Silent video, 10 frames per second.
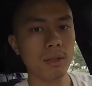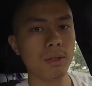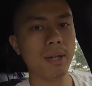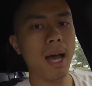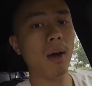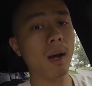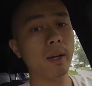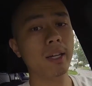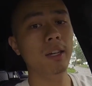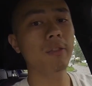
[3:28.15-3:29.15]
So now
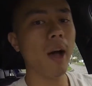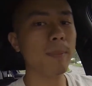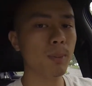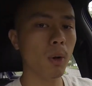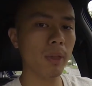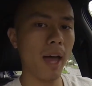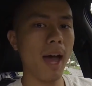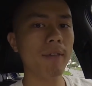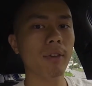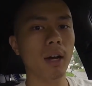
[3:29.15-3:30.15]
our key fobs both
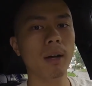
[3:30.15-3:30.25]
have